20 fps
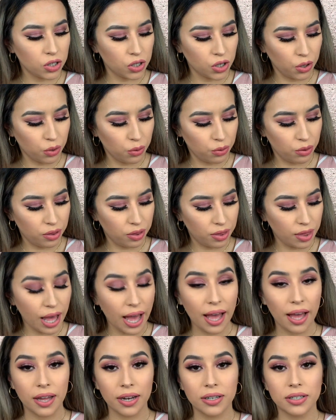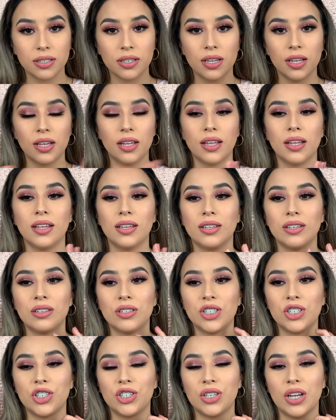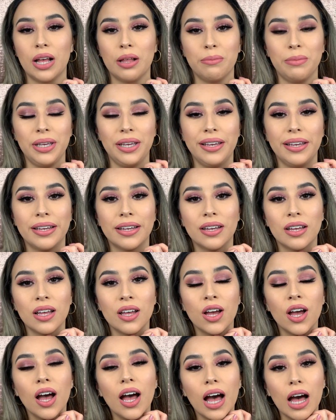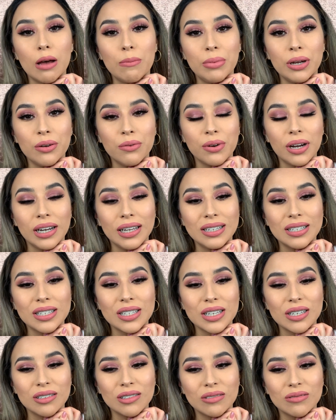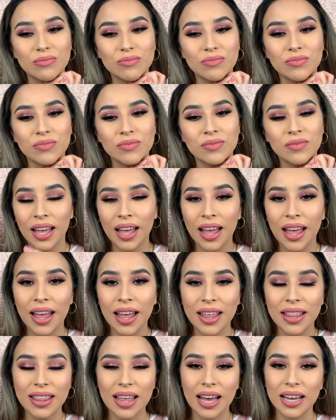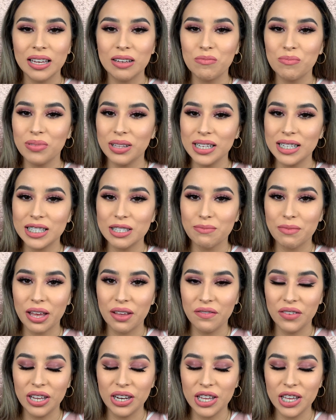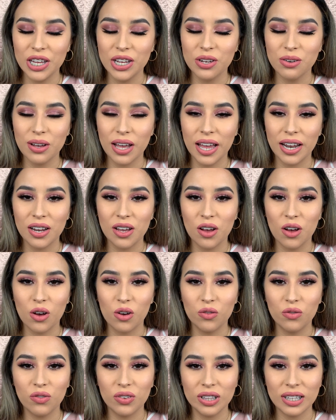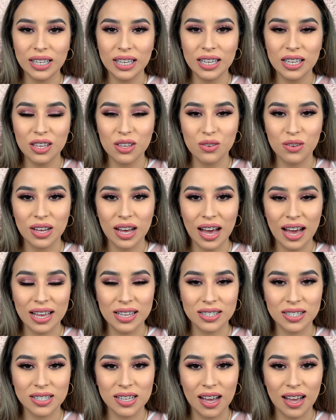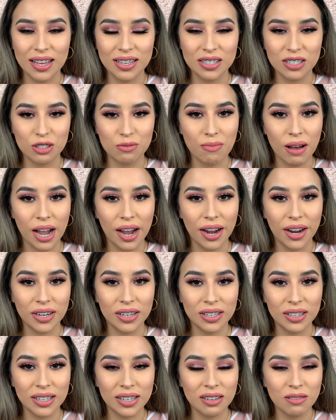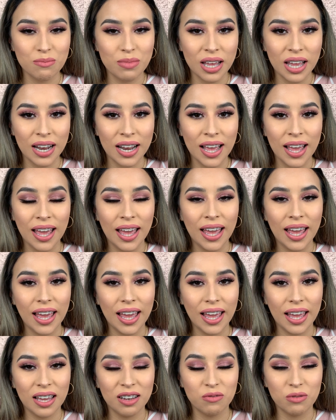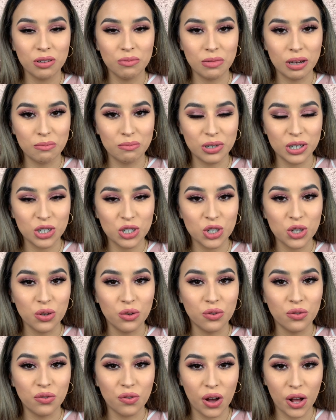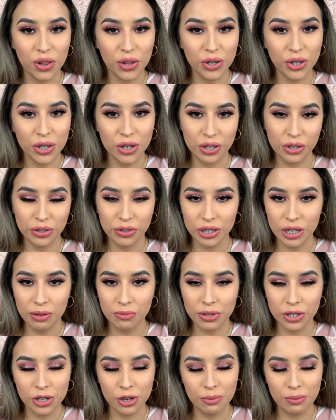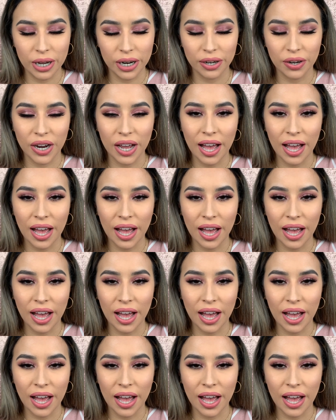So that shall be up and running soon. That completes my video and hopefully you guys got inspired a little bit and remember to follow your dreams no matter